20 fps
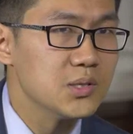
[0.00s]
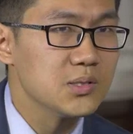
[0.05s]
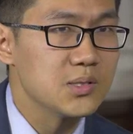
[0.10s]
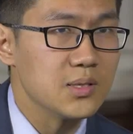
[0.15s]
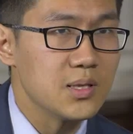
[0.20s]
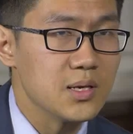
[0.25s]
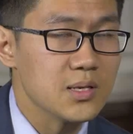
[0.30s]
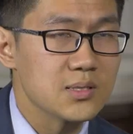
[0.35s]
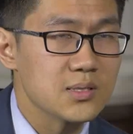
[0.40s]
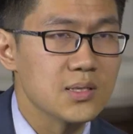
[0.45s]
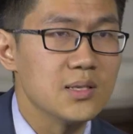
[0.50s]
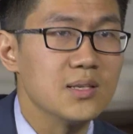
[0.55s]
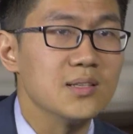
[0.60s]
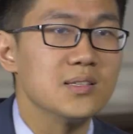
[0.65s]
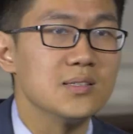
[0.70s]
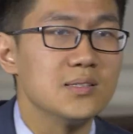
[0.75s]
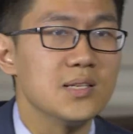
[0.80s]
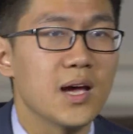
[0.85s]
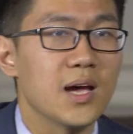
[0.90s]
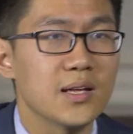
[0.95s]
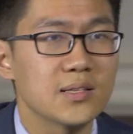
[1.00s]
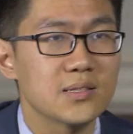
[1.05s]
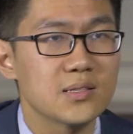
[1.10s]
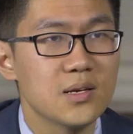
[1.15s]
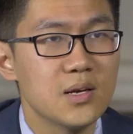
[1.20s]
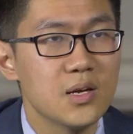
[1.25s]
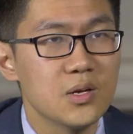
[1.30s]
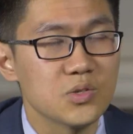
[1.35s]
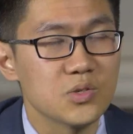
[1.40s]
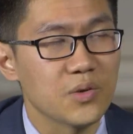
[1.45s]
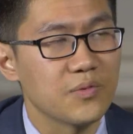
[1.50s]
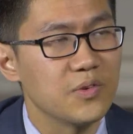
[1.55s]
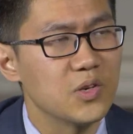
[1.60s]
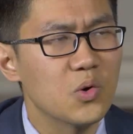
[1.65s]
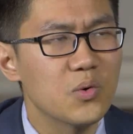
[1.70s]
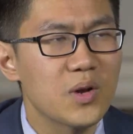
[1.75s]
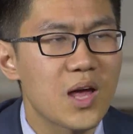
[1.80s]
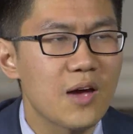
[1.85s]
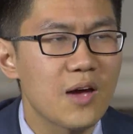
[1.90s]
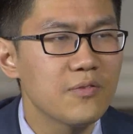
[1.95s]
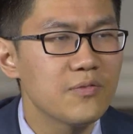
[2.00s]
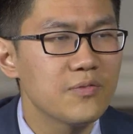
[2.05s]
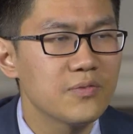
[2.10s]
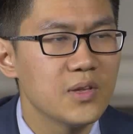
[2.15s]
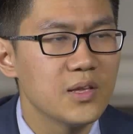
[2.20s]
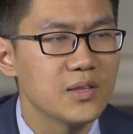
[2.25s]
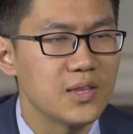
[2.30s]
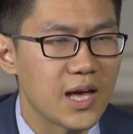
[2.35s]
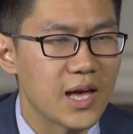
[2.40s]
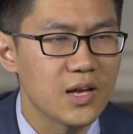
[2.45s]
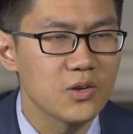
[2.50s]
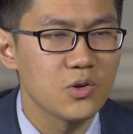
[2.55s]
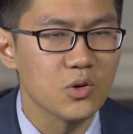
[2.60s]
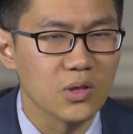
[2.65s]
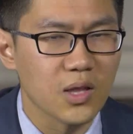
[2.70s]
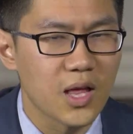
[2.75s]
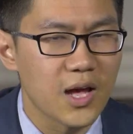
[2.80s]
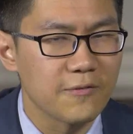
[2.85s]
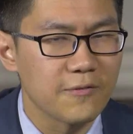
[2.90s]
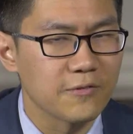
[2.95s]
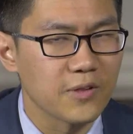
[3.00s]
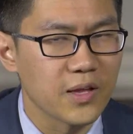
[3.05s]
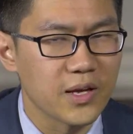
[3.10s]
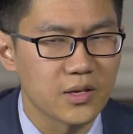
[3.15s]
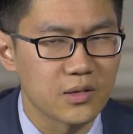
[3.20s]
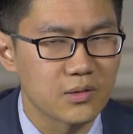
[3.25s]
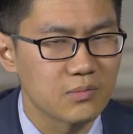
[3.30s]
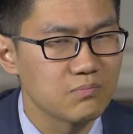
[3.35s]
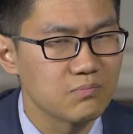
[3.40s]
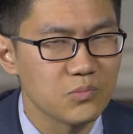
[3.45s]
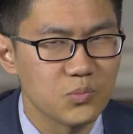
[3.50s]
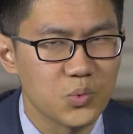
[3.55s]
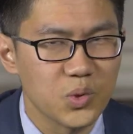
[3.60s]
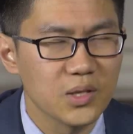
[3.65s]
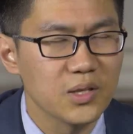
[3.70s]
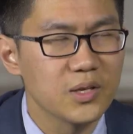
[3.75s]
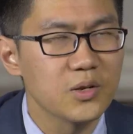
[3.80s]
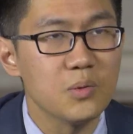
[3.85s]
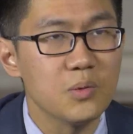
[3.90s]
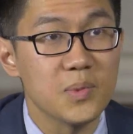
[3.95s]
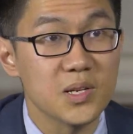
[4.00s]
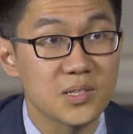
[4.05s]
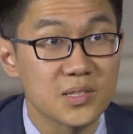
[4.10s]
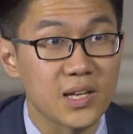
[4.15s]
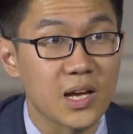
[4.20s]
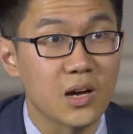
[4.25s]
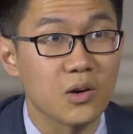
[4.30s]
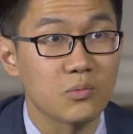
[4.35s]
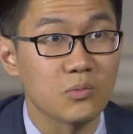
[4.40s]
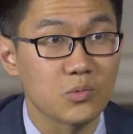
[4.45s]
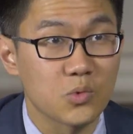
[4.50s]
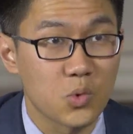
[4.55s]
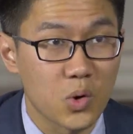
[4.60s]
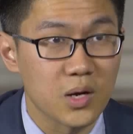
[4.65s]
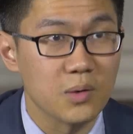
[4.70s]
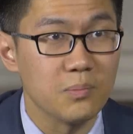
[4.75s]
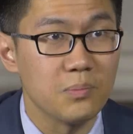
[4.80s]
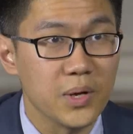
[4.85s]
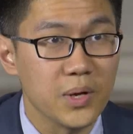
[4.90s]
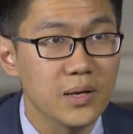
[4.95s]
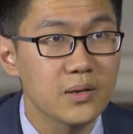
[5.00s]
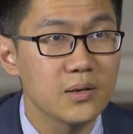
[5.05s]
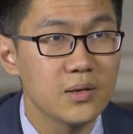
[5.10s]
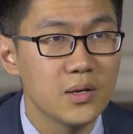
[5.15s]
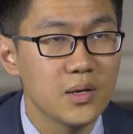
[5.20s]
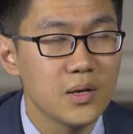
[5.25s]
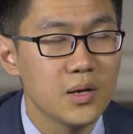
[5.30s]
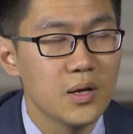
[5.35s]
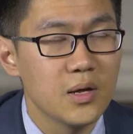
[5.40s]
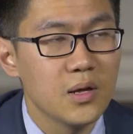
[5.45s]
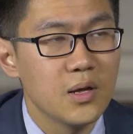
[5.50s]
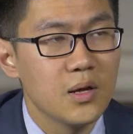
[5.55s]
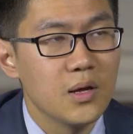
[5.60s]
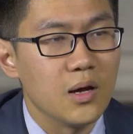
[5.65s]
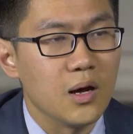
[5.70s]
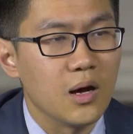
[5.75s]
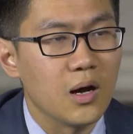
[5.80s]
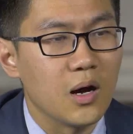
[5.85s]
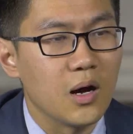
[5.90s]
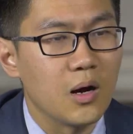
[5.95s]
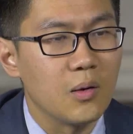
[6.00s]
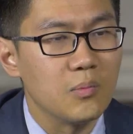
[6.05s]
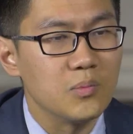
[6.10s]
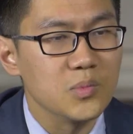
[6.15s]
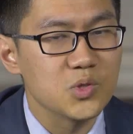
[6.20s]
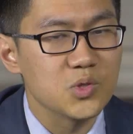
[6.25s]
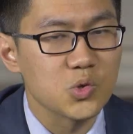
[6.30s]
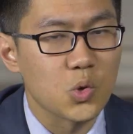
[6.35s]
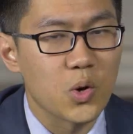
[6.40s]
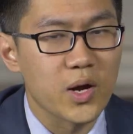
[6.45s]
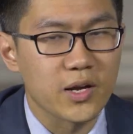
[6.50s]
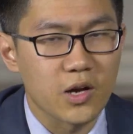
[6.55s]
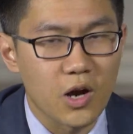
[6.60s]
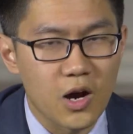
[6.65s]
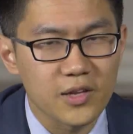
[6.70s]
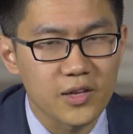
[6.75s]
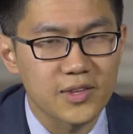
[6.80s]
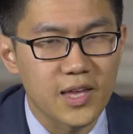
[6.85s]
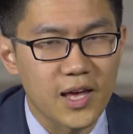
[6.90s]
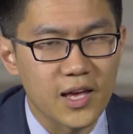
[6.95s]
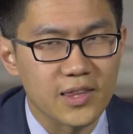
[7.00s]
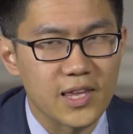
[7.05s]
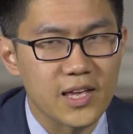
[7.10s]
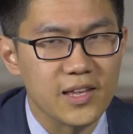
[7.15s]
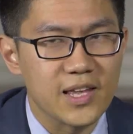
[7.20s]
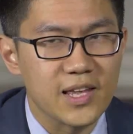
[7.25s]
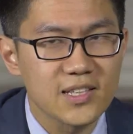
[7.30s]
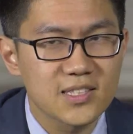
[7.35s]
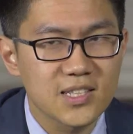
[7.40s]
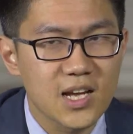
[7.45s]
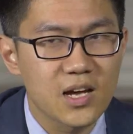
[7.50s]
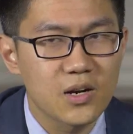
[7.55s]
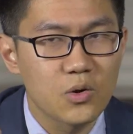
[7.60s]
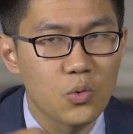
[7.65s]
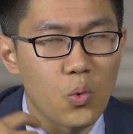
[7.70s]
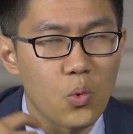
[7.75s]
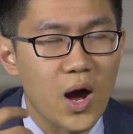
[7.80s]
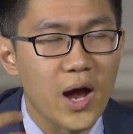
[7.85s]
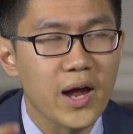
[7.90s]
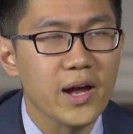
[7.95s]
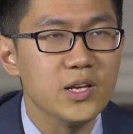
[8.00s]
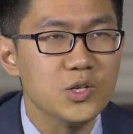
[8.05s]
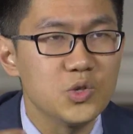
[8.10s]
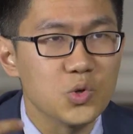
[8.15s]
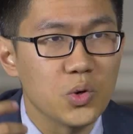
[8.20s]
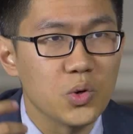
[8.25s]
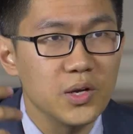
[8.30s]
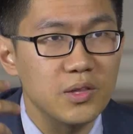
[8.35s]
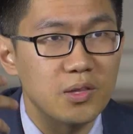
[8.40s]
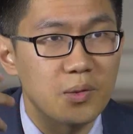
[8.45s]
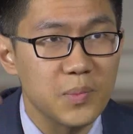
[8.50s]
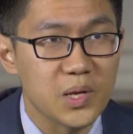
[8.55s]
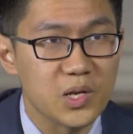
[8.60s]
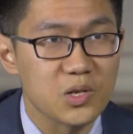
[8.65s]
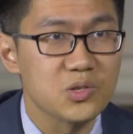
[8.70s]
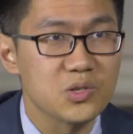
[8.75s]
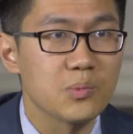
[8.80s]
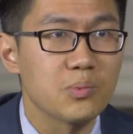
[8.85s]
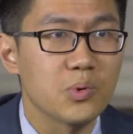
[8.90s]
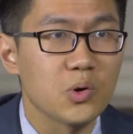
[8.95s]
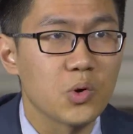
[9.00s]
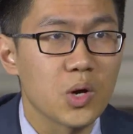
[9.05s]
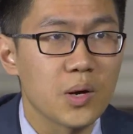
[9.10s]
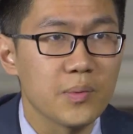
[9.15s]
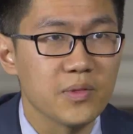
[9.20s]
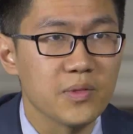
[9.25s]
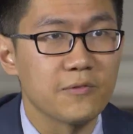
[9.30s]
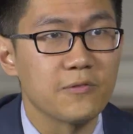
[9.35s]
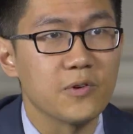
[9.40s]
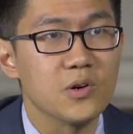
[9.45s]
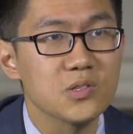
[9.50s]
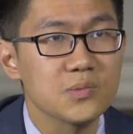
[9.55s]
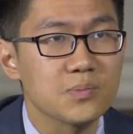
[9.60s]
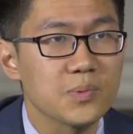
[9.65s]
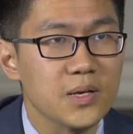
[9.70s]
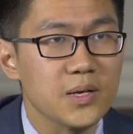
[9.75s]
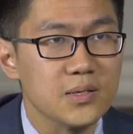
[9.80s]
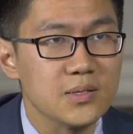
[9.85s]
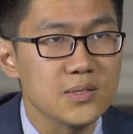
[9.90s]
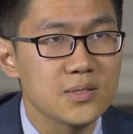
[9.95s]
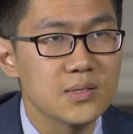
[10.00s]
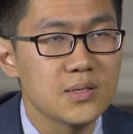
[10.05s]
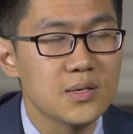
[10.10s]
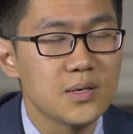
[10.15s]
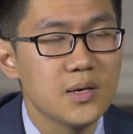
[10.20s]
into this and into that. So if you don't have that in your life, like really you're missing out quite a bit. So I got that, then that's kind of why I joined the mentorship program in the first place.